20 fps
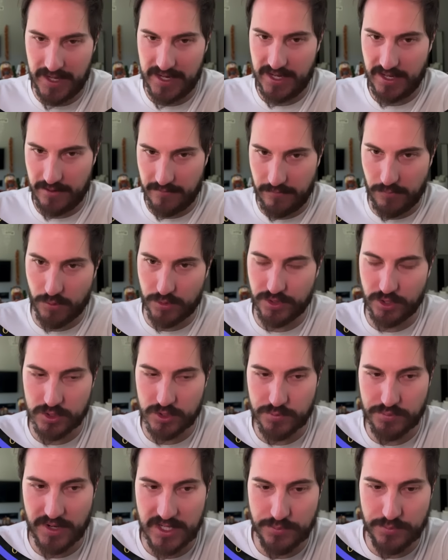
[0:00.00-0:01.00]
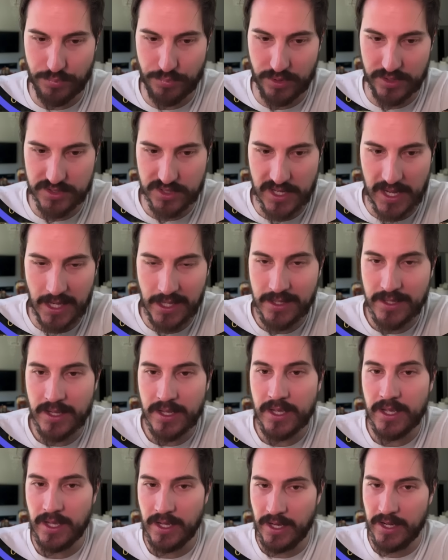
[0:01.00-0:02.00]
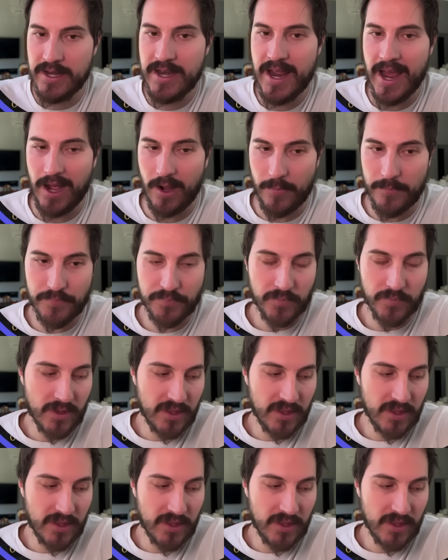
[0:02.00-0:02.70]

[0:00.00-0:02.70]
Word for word: can afford those price points, okay? Now,